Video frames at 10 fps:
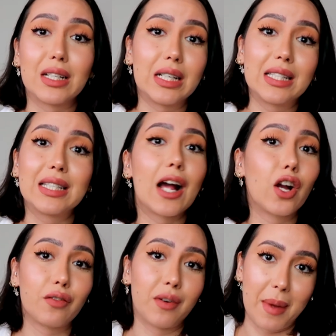It's not
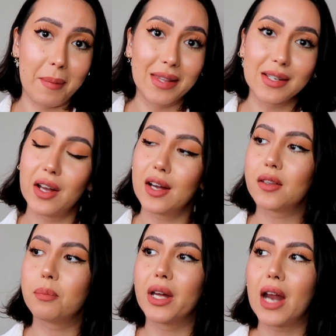good for my mental
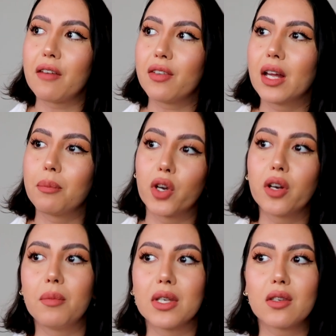health. But I feel like
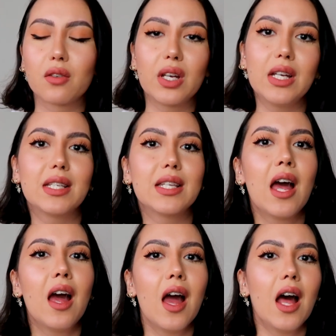murder mysteries
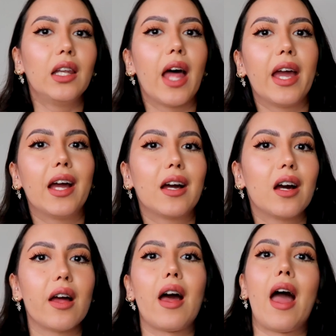like
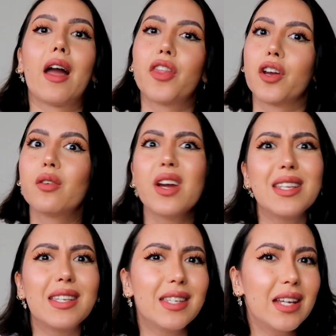Agatha
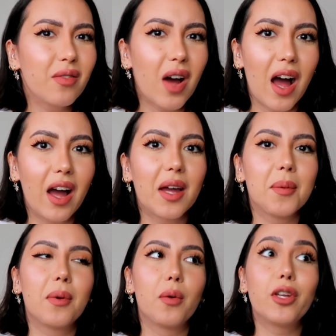Christie
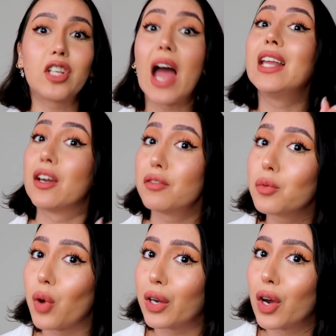vibe, which I never
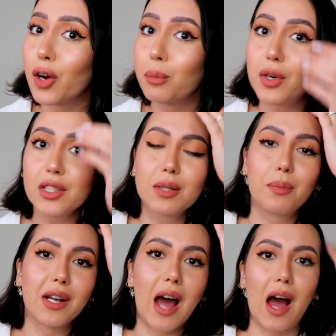read her books,
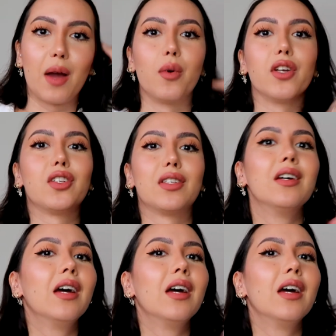but I watched